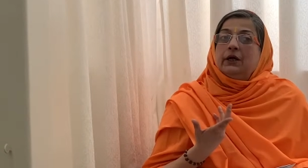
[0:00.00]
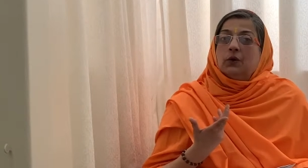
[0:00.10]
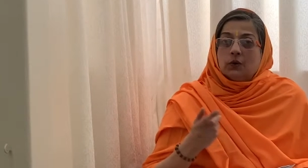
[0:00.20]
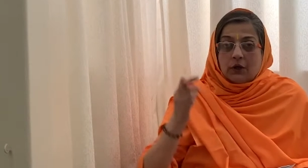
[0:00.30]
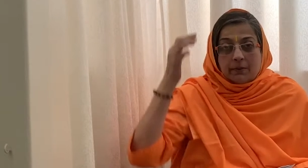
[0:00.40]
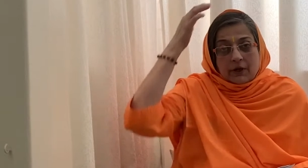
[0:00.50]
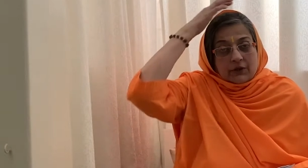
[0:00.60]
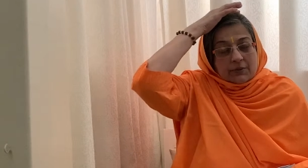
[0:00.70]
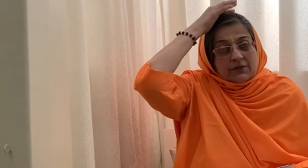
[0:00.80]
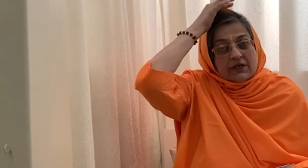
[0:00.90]
ego about
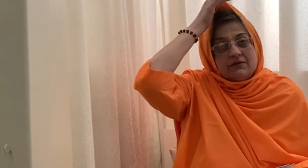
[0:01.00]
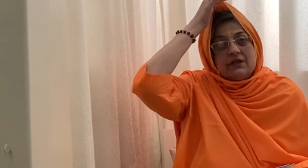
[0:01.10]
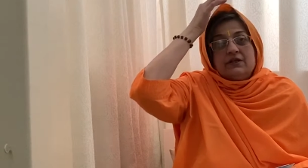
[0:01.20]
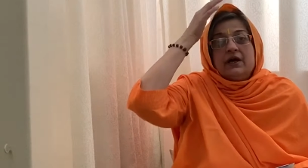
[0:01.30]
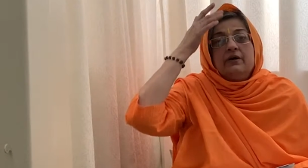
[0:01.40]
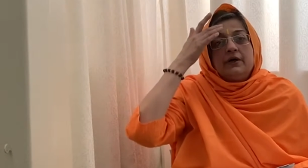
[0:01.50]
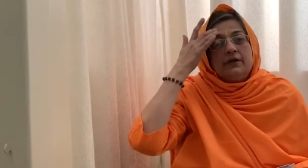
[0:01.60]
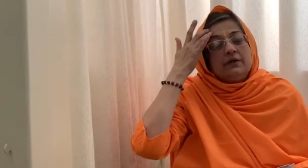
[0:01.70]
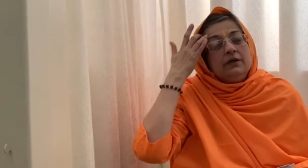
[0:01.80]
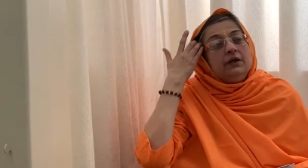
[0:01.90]
themselves that they are
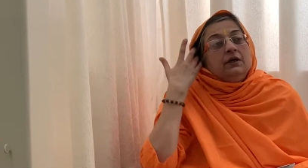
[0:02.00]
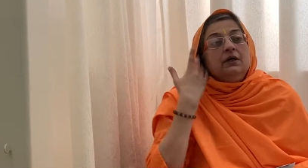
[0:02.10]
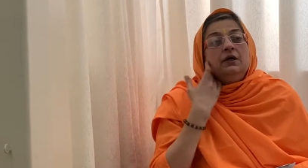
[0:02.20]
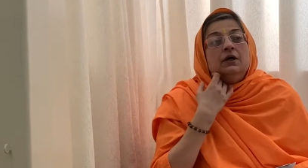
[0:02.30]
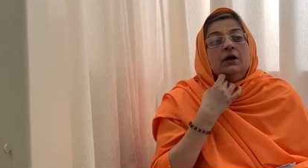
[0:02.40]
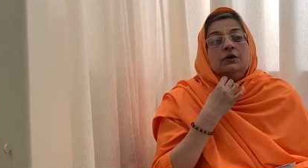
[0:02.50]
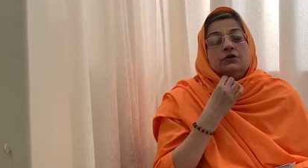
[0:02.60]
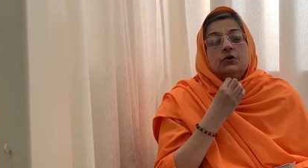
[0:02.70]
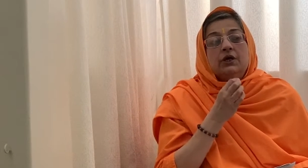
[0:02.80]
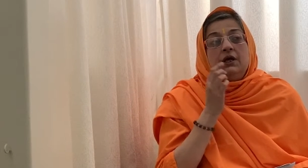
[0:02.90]
great.
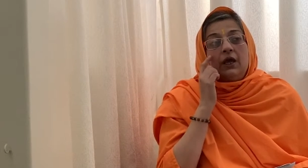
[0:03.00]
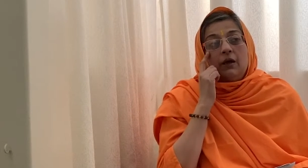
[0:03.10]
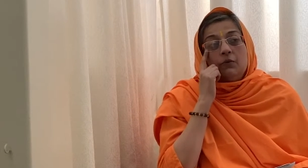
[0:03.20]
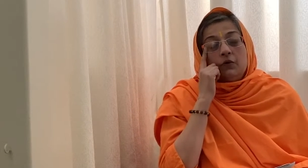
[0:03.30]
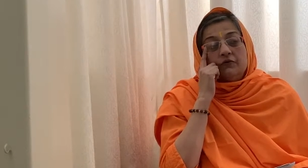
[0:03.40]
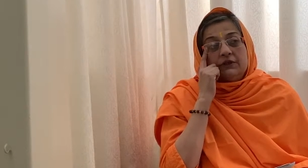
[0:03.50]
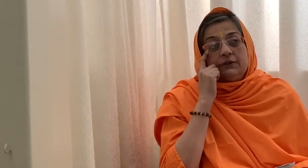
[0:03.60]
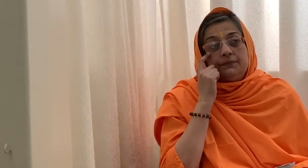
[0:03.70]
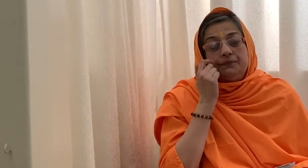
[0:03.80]
So he came over